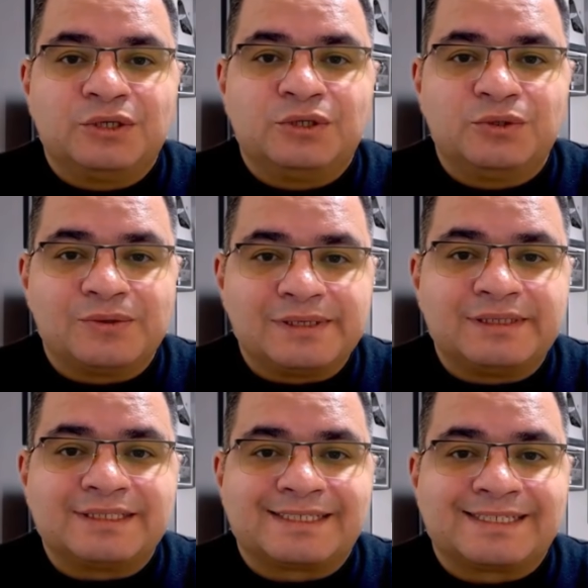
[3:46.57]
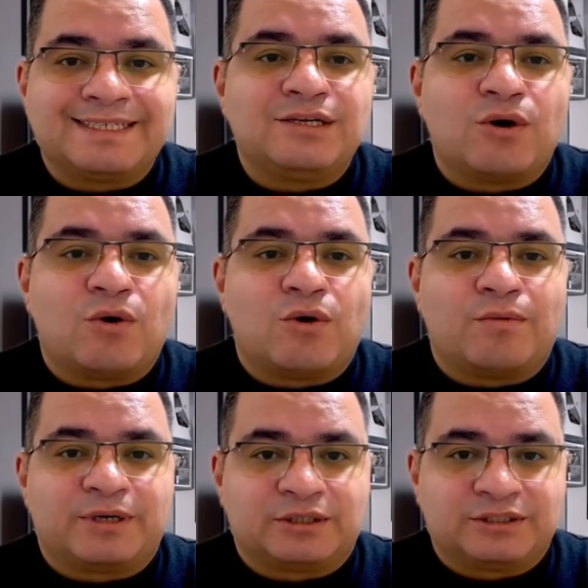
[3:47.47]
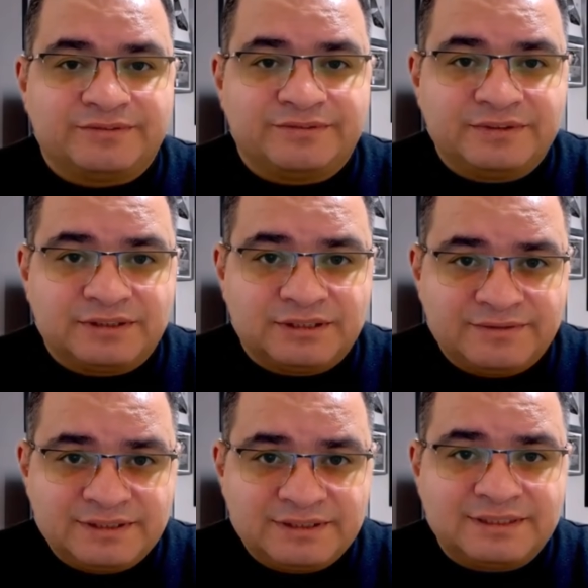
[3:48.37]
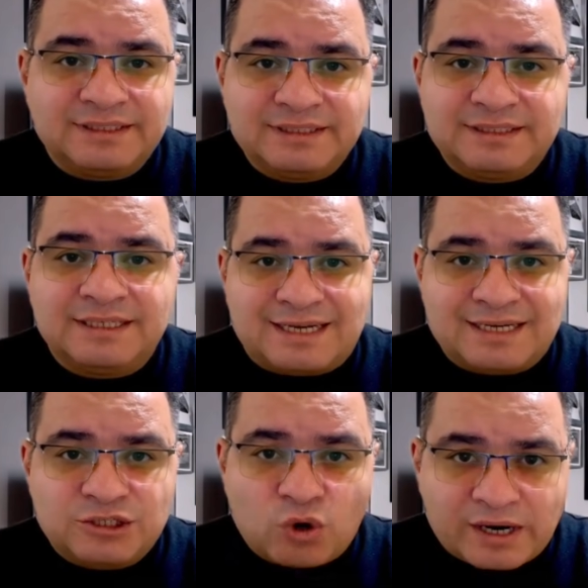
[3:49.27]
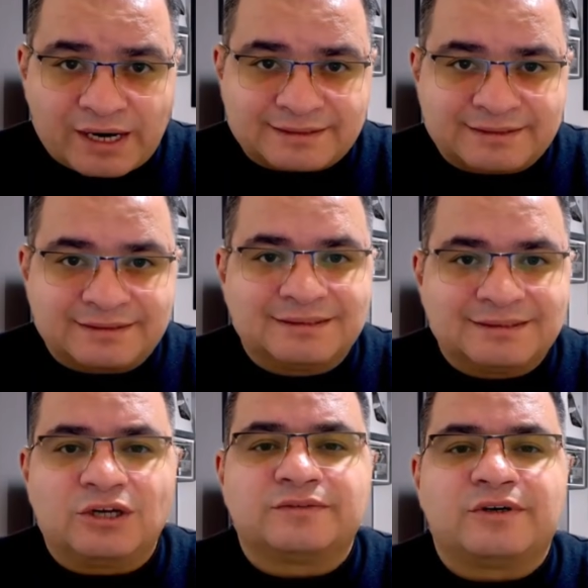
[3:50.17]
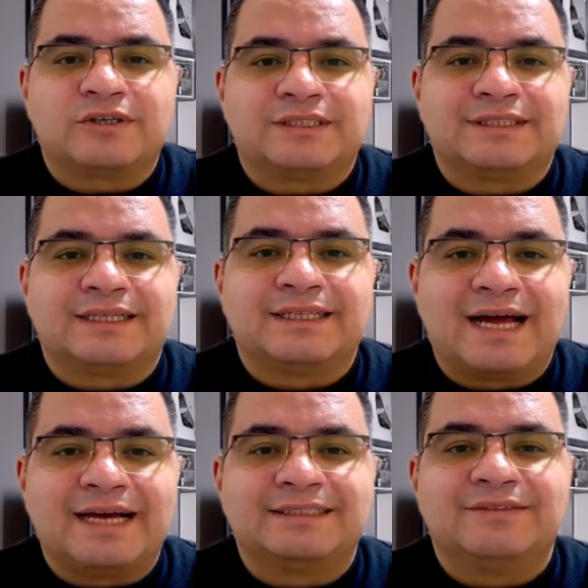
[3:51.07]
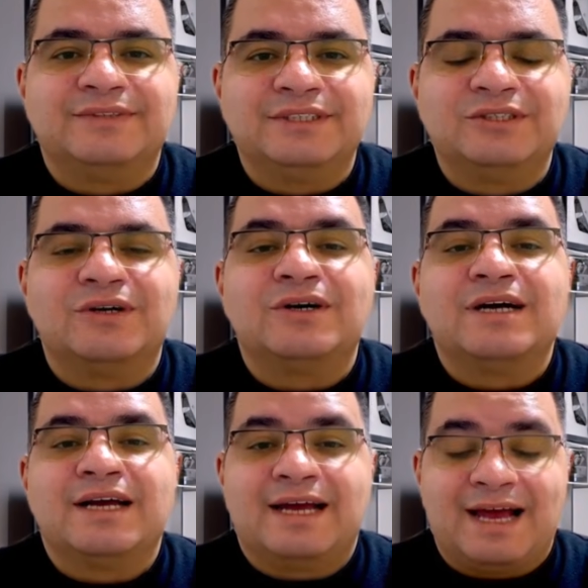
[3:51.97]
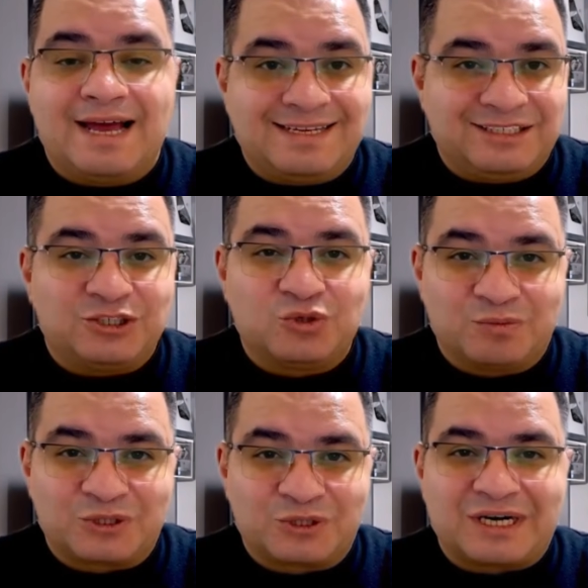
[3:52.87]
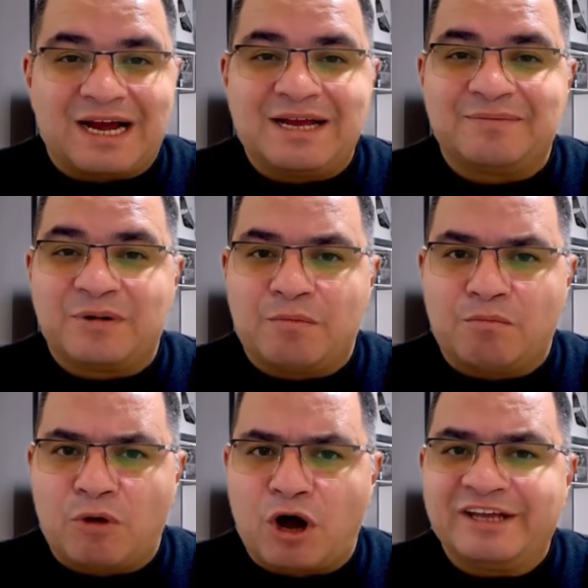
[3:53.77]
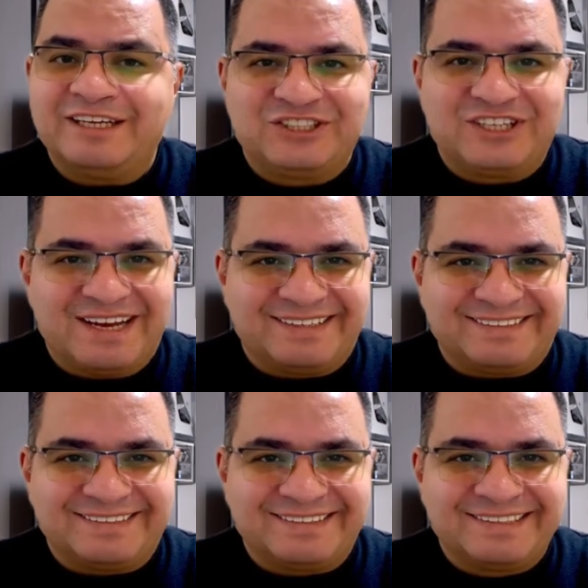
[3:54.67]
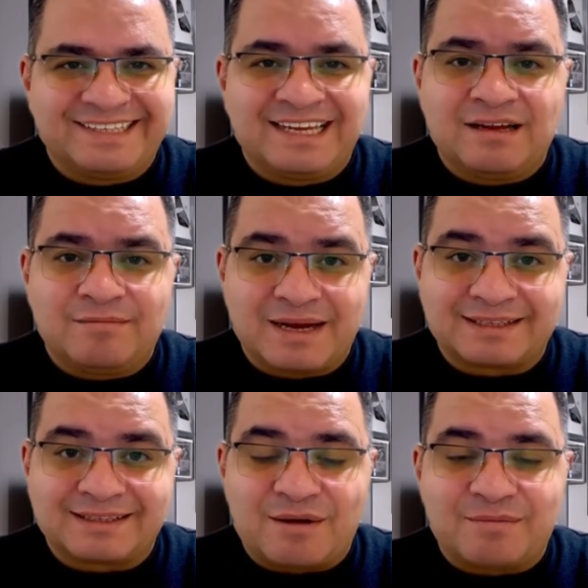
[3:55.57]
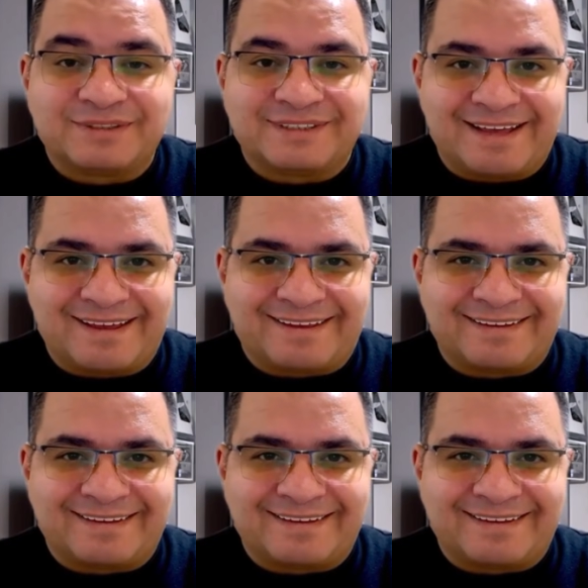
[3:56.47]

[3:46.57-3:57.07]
You will see your productivity skyrocket. Don't forget to like the video and subscribe my channel. Nano Update.